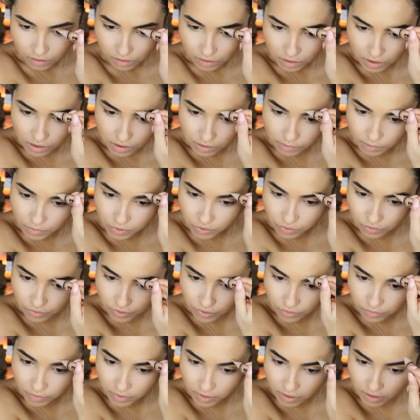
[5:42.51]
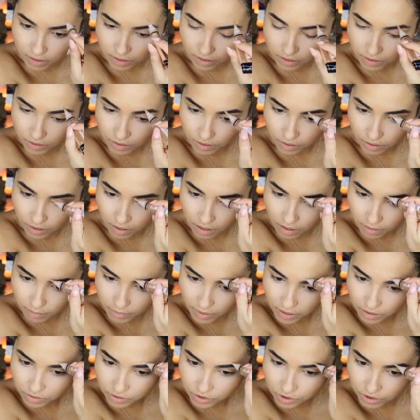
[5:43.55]
Because boo, you want your
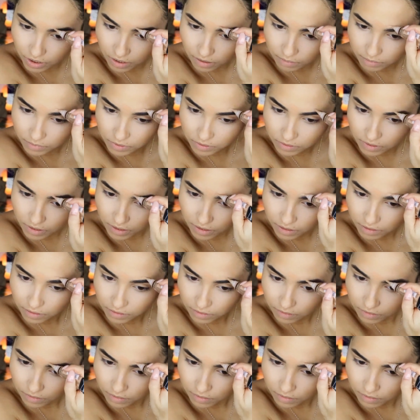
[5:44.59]
eyebrows shaped, okay?